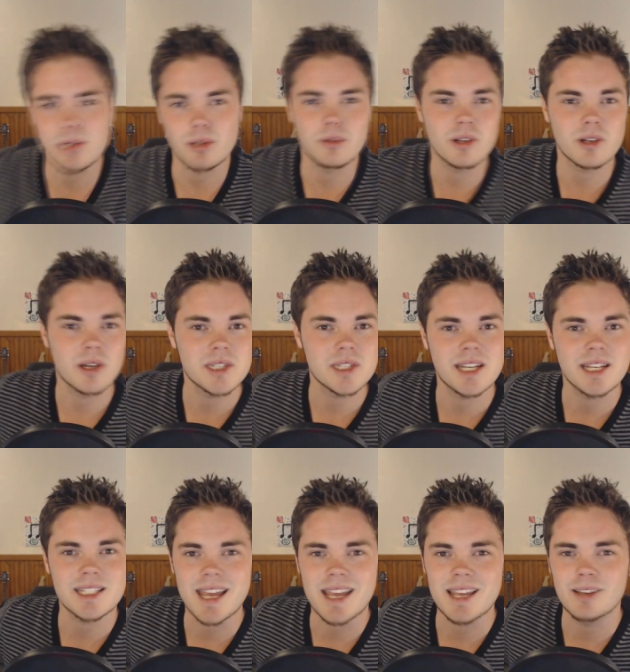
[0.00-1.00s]
sort of
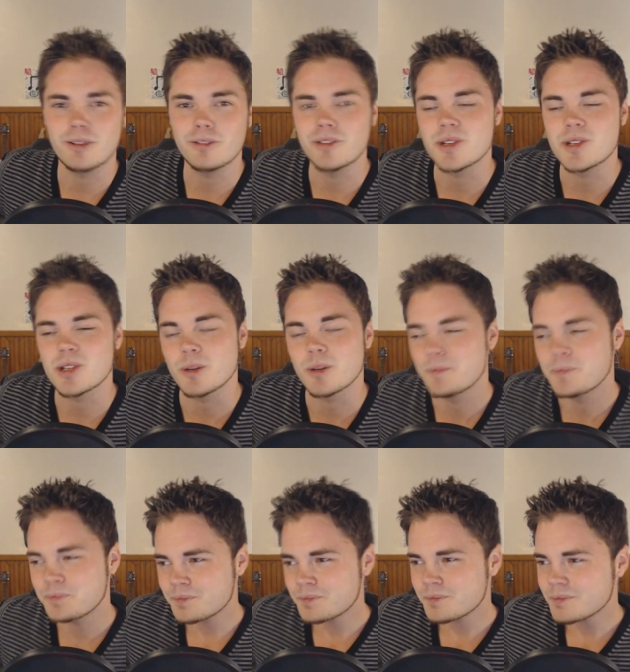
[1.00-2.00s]
content taken off YouTube
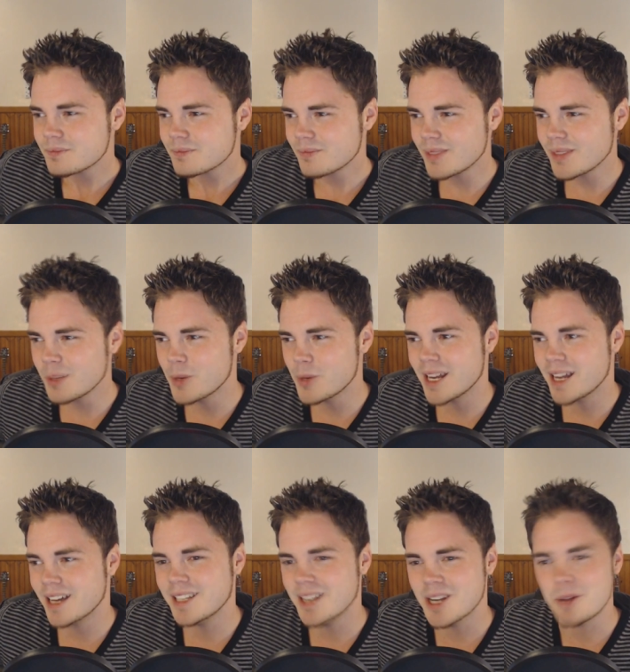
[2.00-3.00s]
when
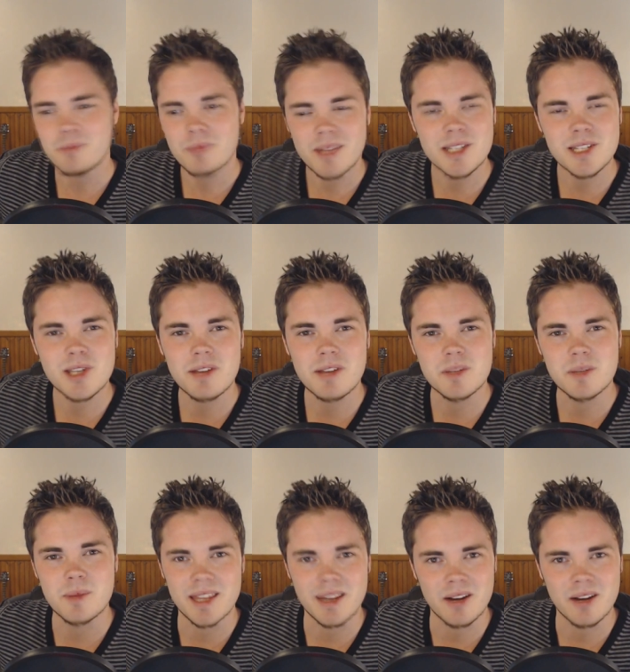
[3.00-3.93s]
uh, you know it deserves to